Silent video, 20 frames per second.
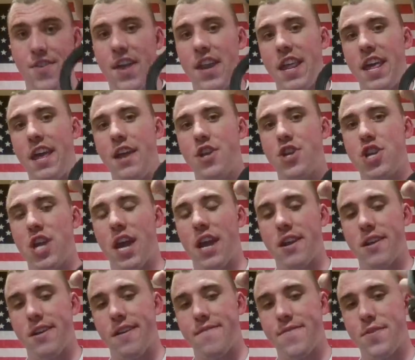than hinged
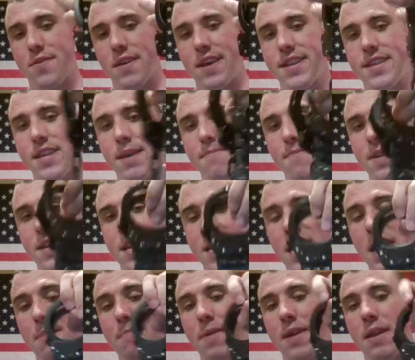handcuffs, so that's something to
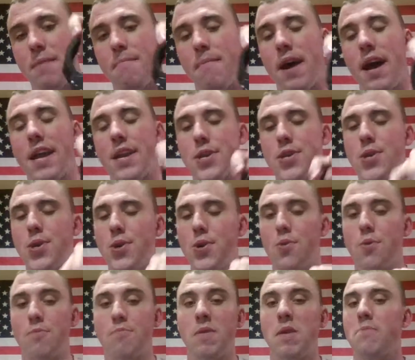keep in mind
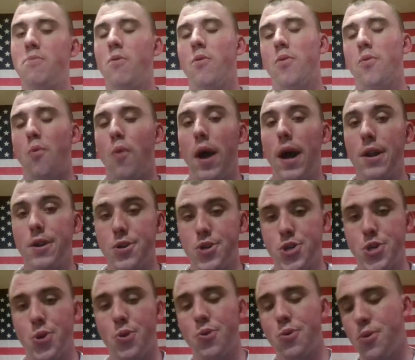too with people with wider
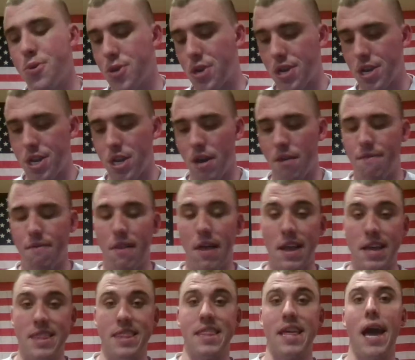shoulders and stuff
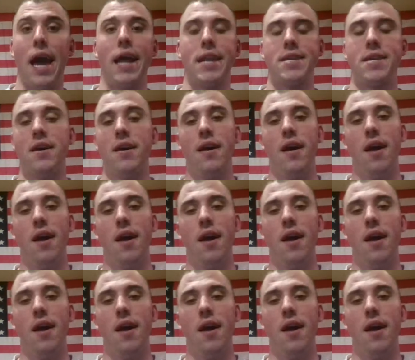like that.